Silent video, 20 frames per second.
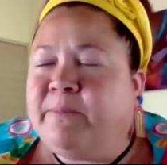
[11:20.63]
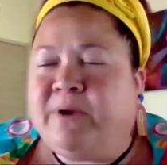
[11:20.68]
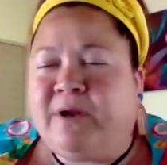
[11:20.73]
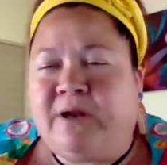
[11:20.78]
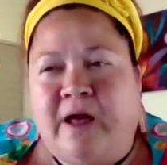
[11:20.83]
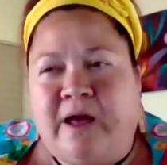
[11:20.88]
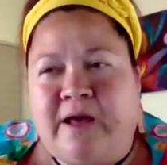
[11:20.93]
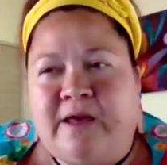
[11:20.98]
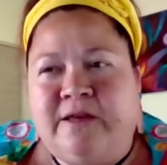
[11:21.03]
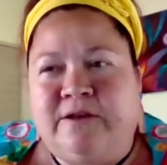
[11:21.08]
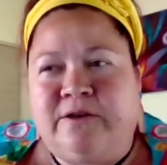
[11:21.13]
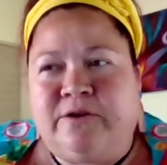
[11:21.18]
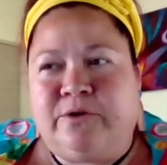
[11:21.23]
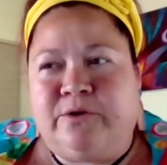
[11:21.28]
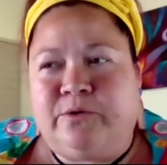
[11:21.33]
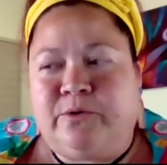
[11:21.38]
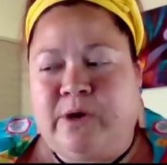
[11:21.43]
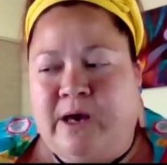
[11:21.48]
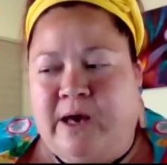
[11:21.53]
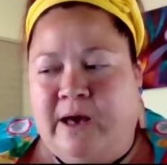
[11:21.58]
but like
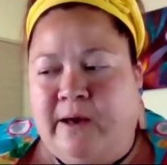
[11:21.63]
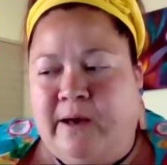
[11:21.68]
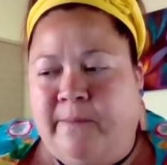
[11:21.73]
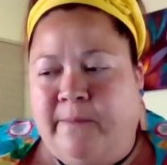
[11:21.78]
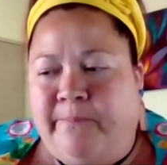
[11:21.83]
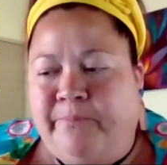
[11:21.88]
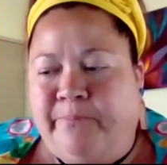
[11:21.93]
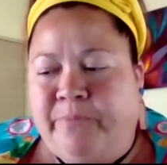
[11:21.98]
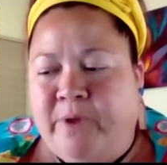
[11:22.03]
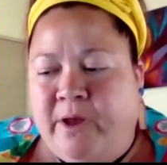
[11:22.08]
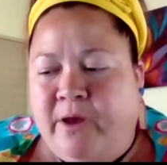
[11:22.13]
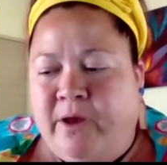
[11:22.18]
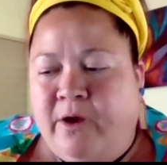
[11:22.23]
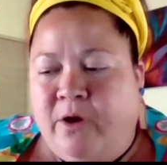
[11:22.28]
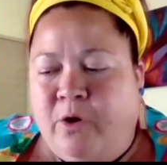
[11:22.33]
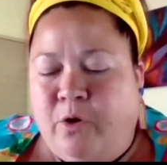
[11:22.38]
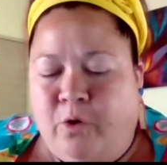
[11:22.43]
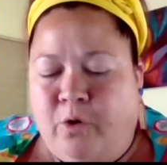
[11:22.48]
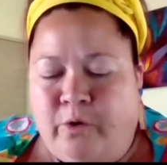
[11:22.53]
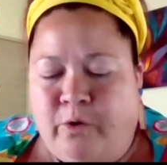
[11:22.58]
you
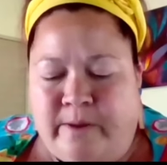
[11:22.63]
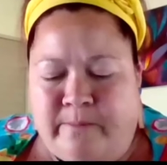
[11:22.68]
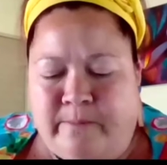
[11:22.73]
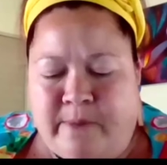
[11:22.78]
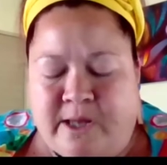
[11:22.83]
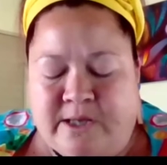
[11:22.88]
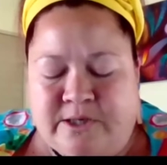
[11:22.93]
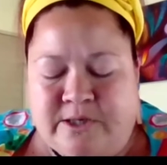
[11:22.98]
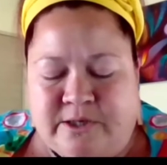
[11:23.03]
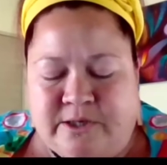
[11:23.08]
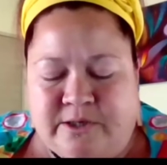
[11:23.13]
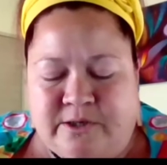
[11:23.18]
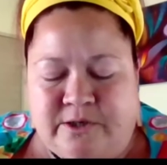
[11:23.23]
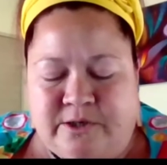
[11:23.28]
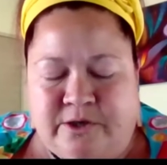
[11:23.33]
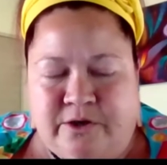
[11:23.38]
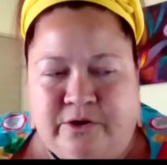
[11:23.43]
already mentioned,